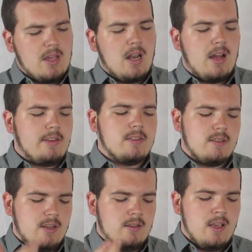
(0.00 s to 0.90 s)
That
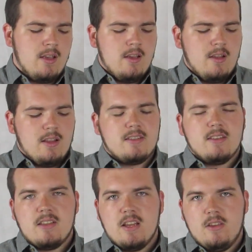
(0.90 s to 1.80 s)
obviously this
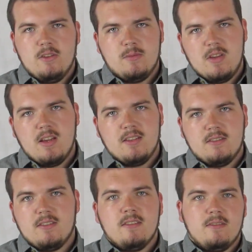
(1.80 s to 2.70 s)
is not used
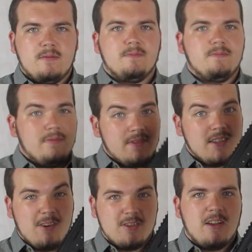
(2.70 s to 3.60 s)
because it's
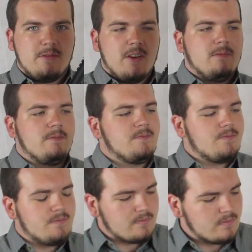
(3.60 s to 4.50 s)
an airsoft gun.
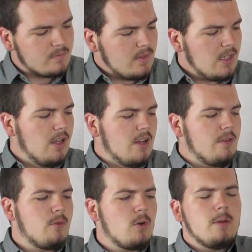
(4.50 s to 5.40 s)
The
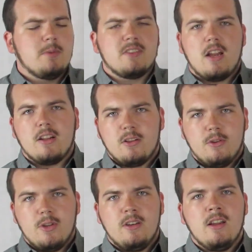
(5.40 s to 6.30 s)
foregrip is not
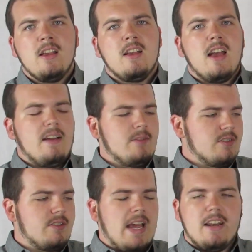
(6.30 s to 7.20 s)
included. I've
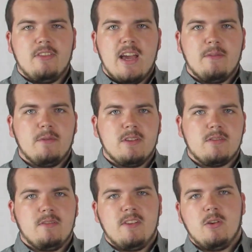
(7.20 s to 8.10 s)
just added that for
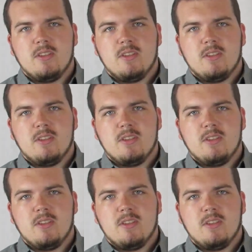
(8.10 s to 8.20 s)
this review.